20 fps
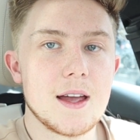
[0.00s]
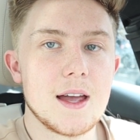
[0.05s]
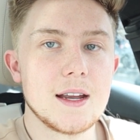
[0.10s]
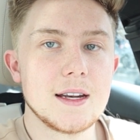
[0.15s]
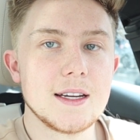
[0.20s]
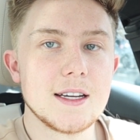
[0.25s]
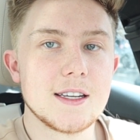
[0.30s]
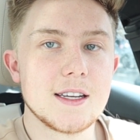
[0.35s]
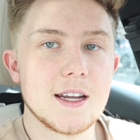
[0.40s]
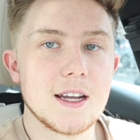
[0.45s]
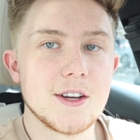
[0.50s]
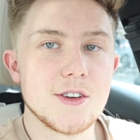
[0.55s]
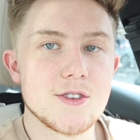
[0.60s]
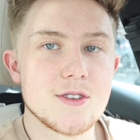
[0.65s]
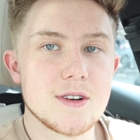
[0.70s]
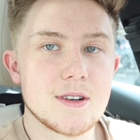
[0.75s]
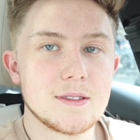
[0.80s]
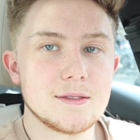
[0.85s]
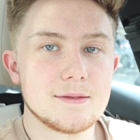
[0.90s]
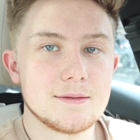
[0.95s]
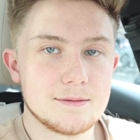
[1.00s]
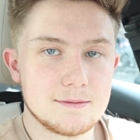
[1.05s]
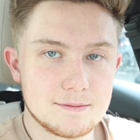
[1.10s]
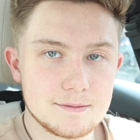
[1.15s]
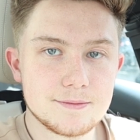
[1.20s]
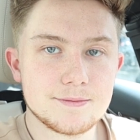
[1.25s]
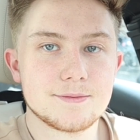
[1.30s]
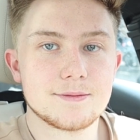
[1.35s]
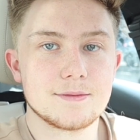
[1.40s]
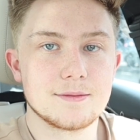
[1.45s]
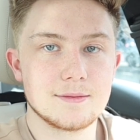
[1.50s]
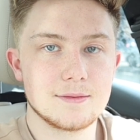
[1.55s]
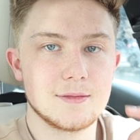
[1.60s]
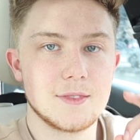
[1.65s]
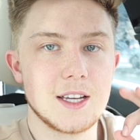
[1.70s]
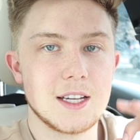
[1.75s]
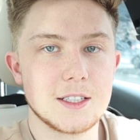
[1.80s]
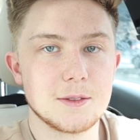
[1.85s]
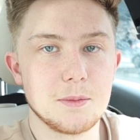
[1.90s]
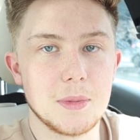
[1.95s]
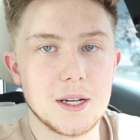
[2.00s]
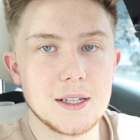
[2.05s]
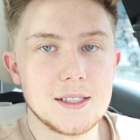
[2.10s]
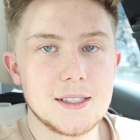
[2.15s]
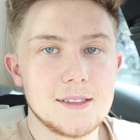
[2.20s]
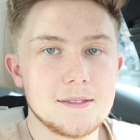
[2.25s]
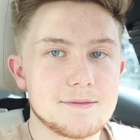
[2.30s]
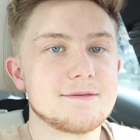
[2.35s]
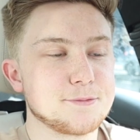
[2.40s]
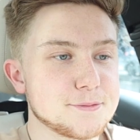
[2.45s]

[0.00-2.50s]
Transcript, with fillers: any danger. Thanks, buddy.